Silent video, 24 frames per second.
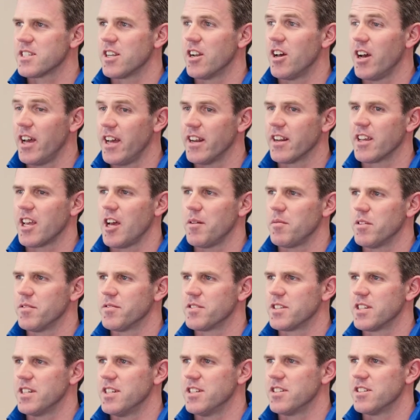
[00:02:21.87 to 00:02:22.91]
And I had a couple of
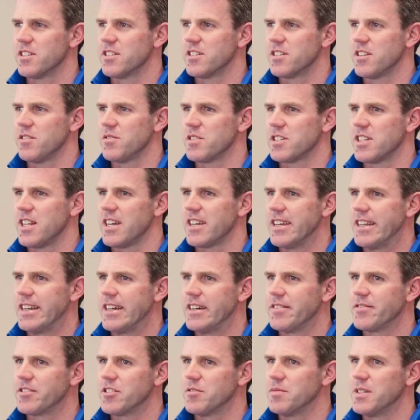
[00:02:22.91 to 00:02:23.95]
teachers I was lucky
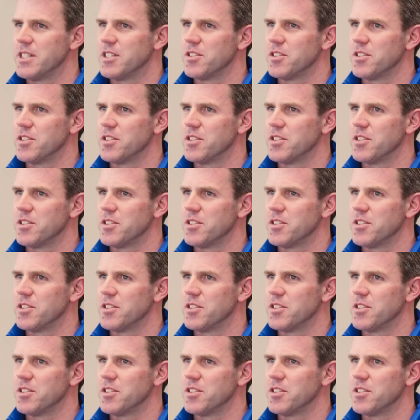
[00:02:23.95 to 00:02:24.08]
enough to be